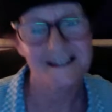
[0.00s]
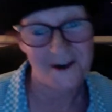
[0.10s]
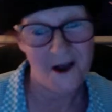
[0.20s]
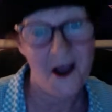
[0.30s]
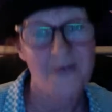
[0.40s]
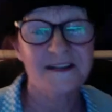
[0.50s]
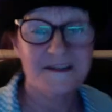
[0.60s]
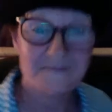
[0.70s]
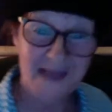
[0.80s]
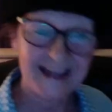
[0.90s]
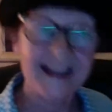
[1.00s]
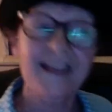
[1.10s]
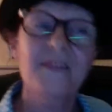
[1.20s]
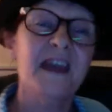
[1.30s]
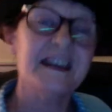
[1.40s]
that I was
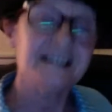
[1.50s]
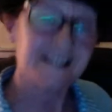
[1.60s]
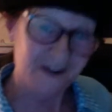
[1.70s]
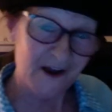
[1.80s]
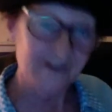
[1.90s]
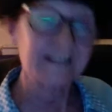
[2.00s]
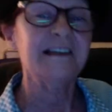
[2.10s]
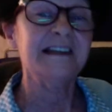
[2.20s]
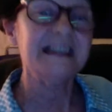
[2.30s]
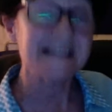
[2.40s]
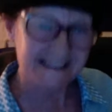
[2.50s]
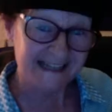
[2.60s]
making. They certainly